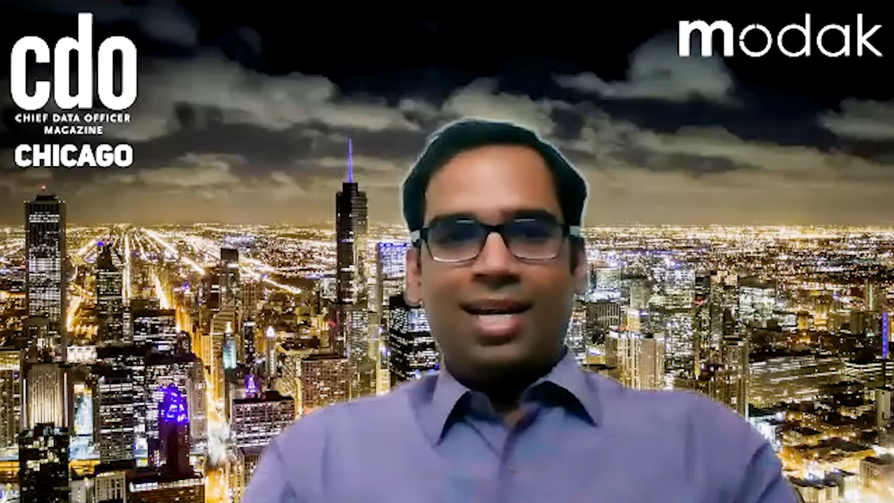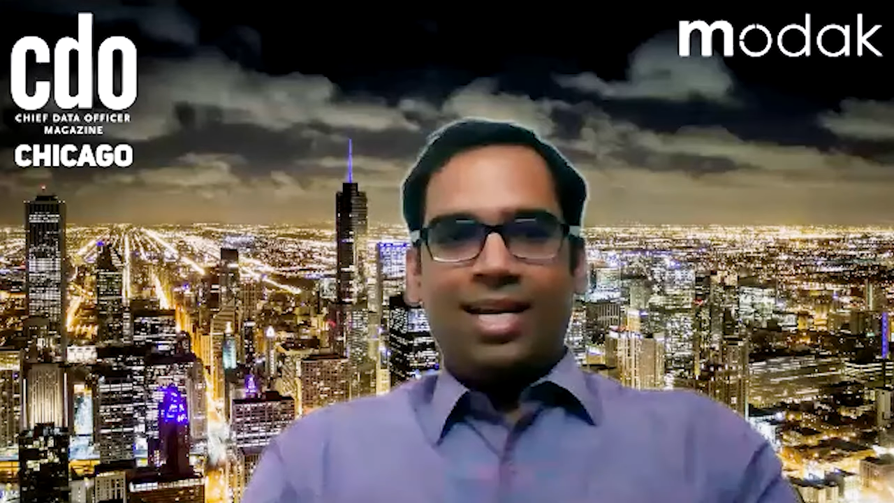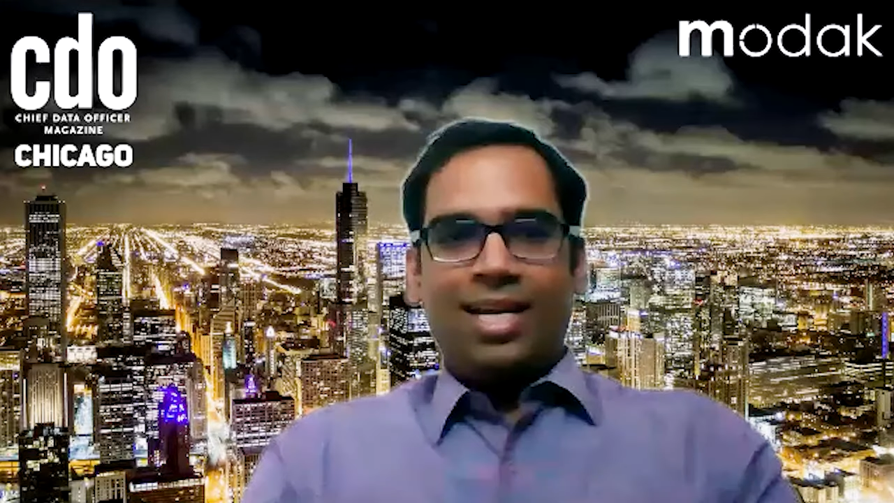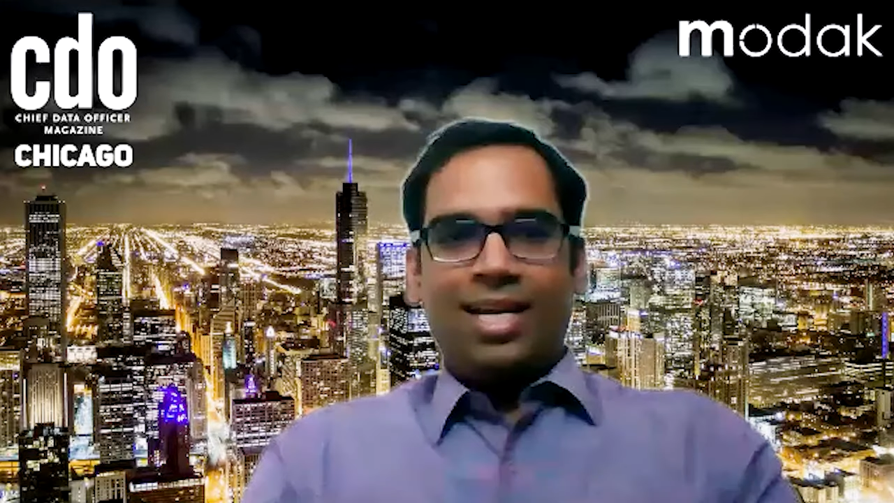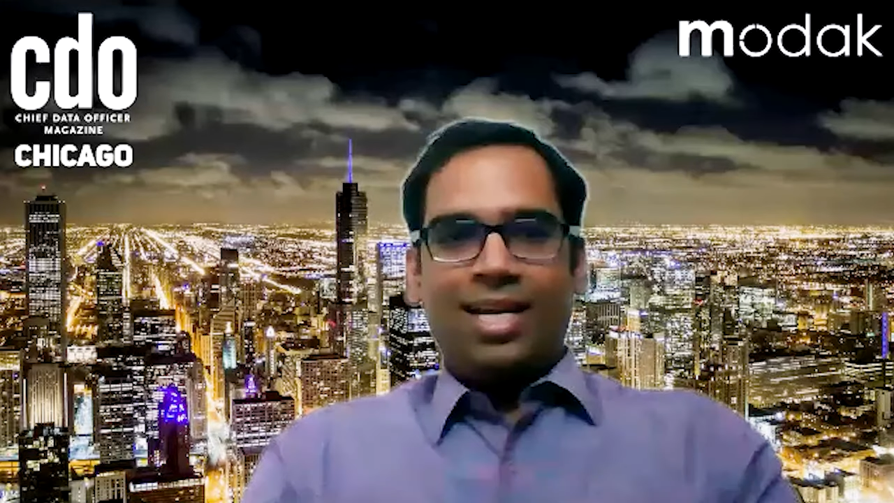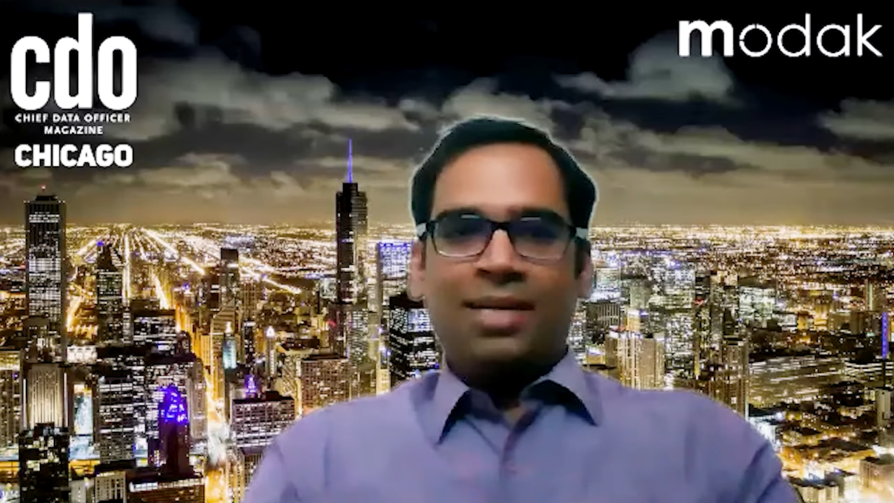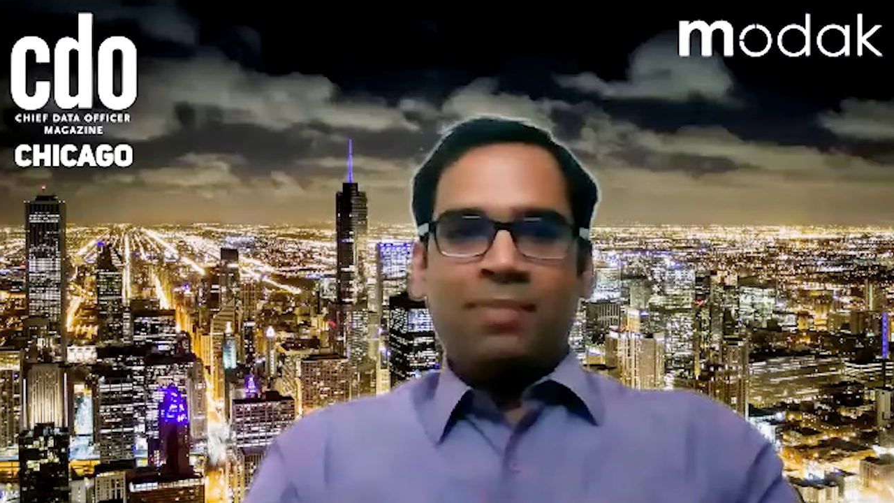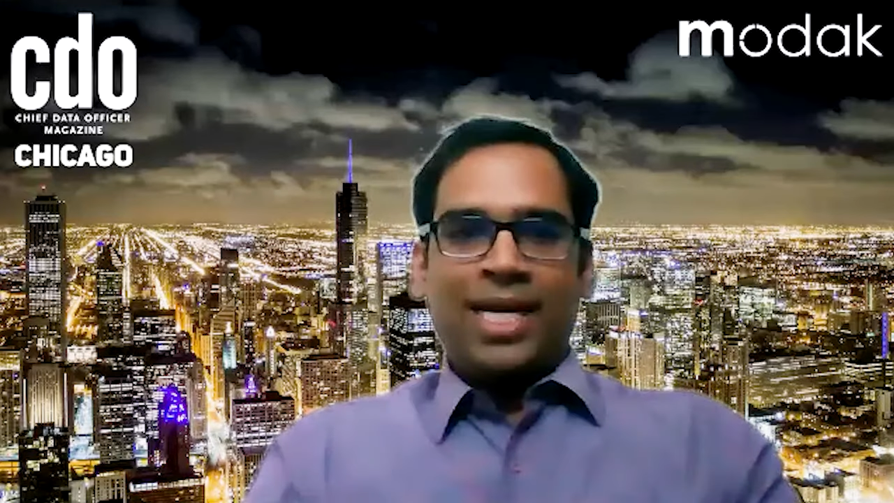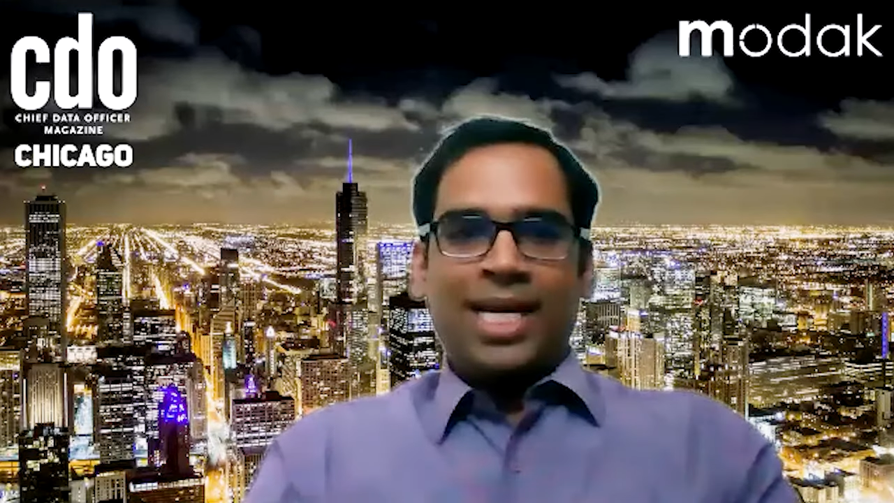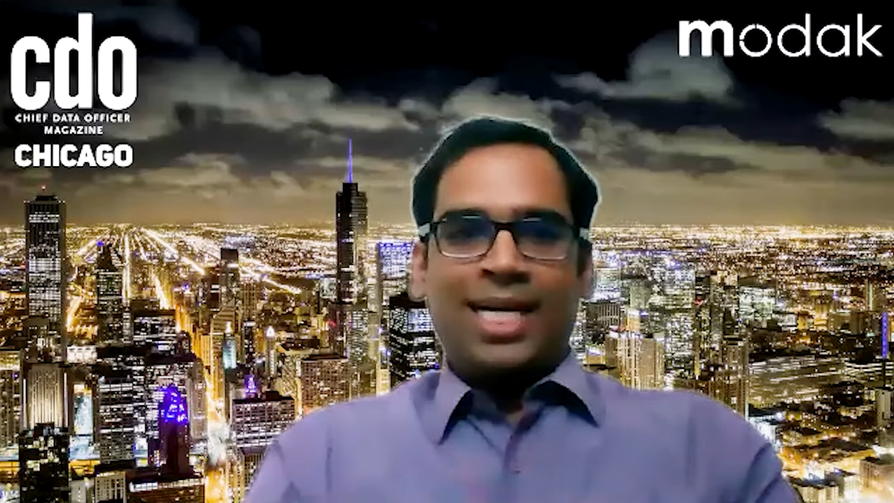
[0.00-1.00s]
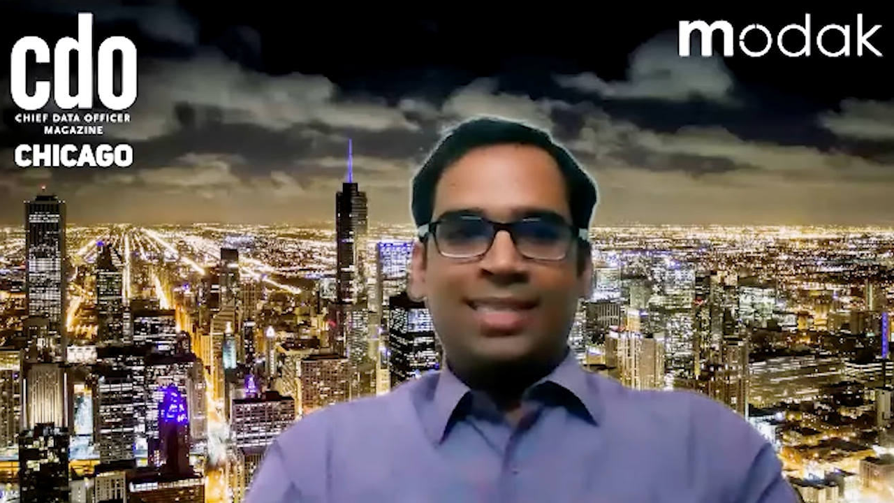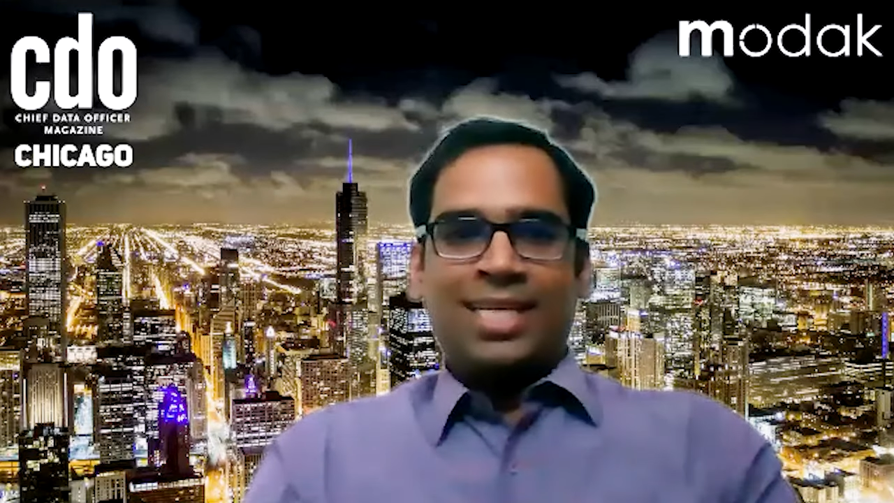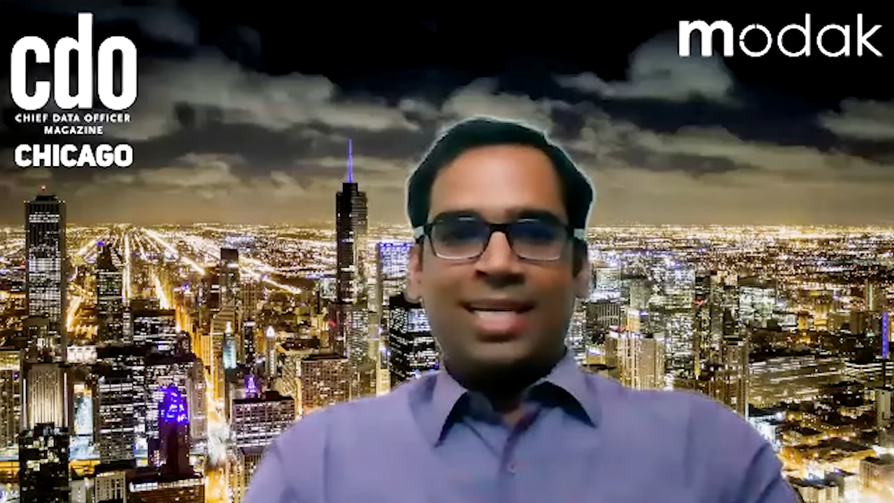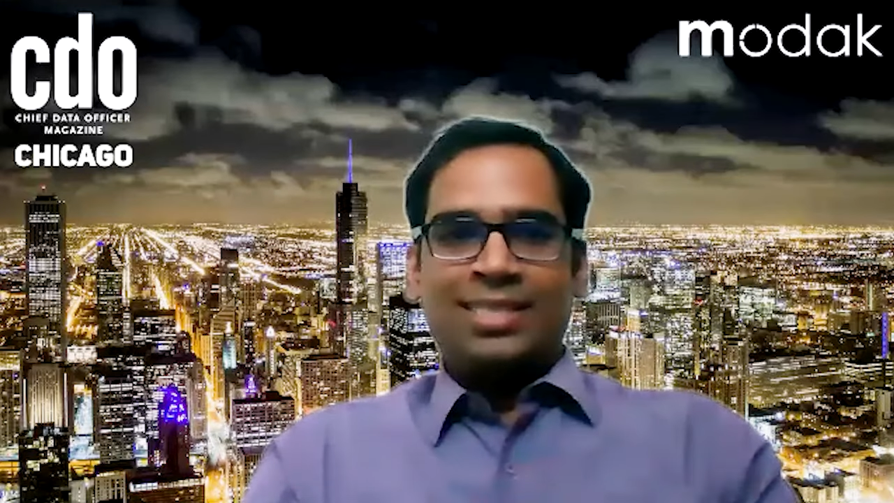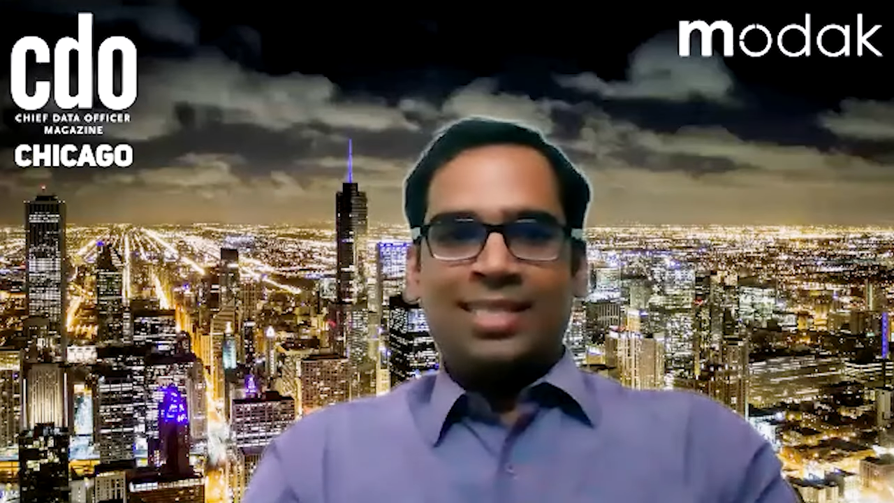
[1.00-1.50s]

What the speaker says: Let me start by asking